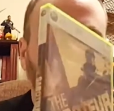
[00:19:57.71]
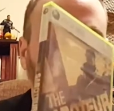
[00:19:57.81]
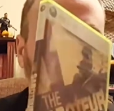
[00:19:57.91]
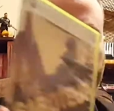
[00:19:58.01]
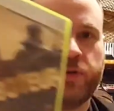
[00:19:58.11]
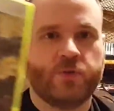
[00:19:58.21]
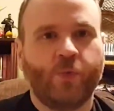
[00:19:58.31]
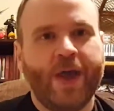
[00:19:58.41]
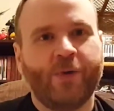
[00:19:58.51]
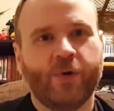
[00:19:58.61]
which looks
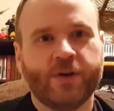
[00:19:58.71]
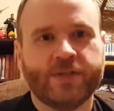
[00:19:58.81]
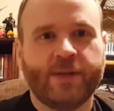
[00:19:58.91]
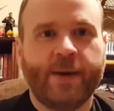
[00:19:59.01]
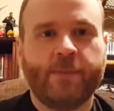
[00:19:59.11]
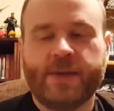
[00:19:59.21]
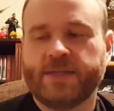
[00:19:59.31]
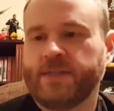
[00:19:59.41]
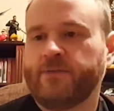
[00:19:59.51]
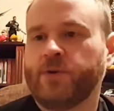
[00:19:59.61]
way worse than my
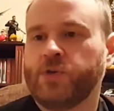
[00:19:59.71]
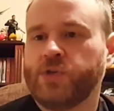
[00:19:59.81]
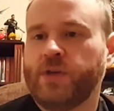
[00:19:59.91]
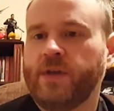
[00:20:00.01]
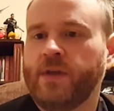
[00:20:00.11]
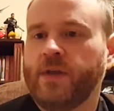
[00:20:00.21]
PC version.